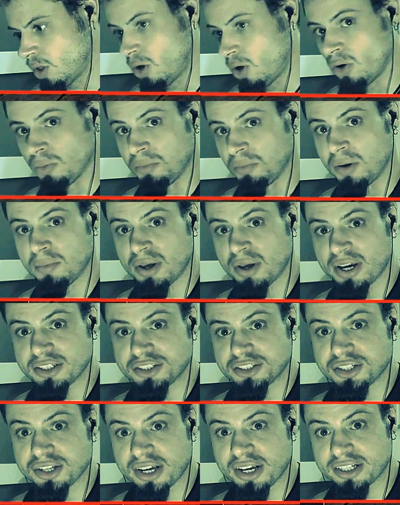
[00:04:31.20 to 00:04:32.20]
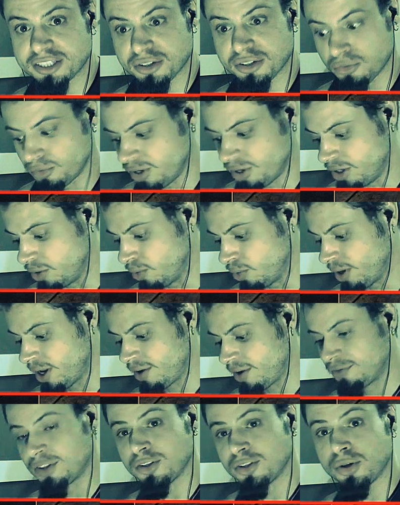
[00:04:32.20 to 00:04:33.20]
Oh, maybe I should actually read what I
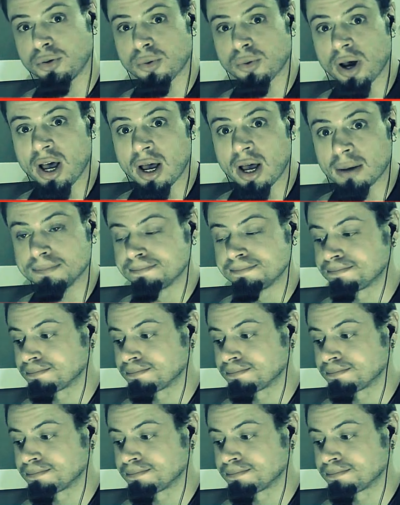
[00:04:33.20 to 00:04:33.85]
have to do, huh?